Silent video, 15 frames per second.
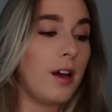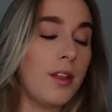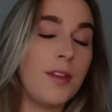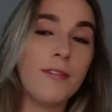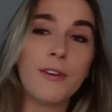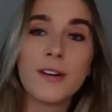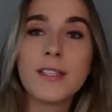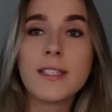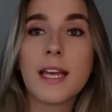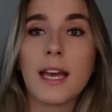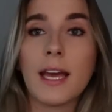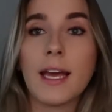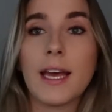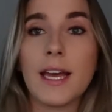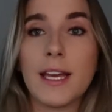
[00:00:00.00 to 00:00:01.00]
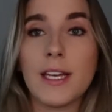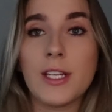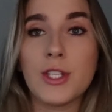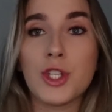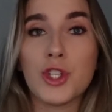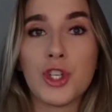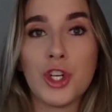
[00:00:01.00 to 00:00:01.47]
The first thing
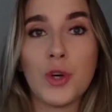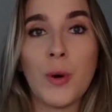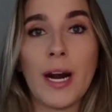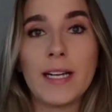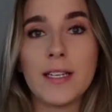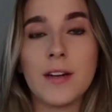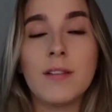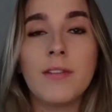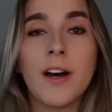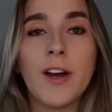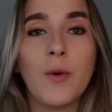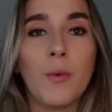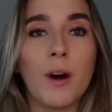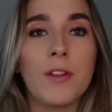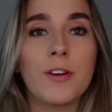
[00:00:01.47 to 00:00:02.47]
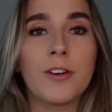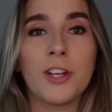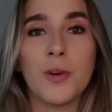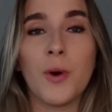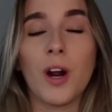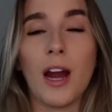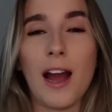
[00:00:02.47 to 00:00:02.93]
is to identify whether
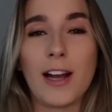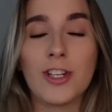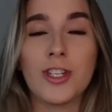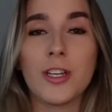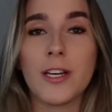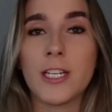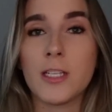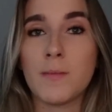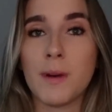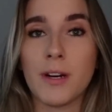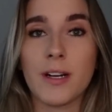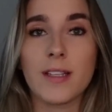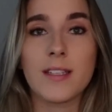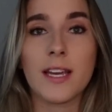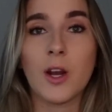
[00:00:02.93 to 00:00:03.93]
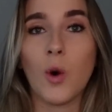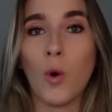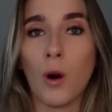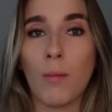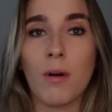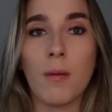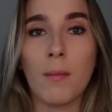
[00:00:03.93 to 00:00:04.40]
you are actually experiencing
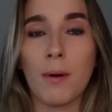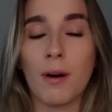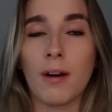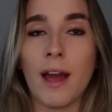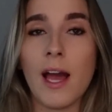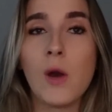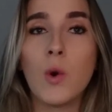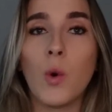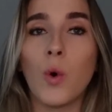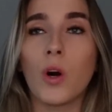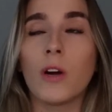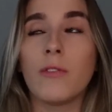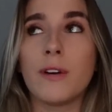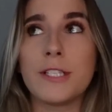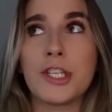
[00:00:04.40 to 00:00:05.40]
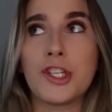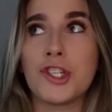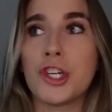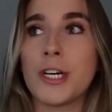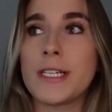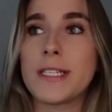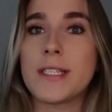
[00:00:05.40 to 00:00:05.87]
corporate burnout, or if it's
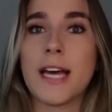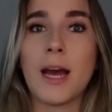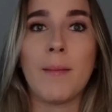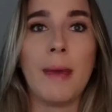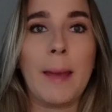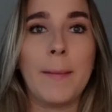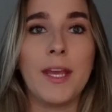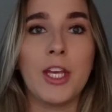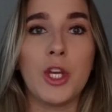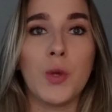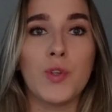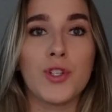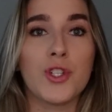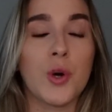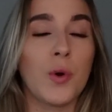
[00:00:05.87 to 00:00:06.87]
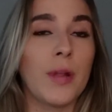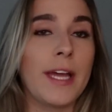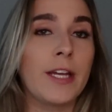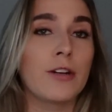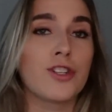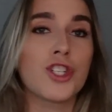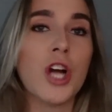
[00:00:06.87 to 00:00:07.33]
just that maybe you just don't
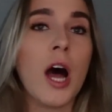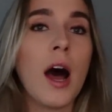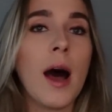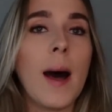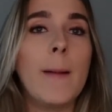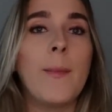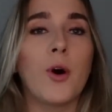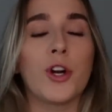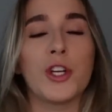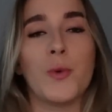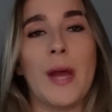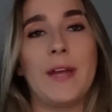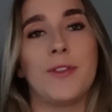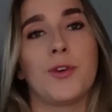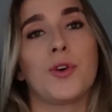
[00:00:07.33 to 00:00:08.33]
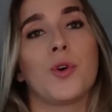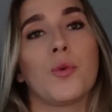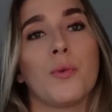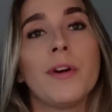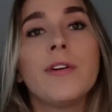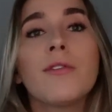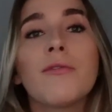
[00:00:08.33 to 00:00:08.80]
like your job or you hate the
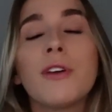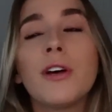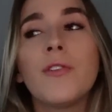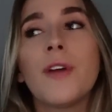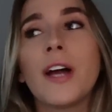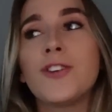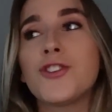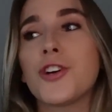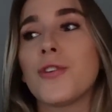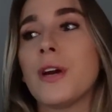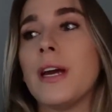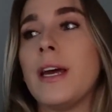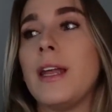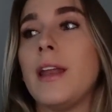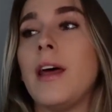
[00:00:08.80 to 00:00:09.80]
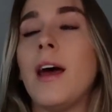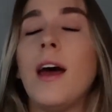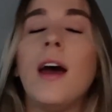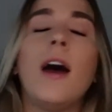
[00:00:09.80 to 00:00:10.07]
career field that you're in.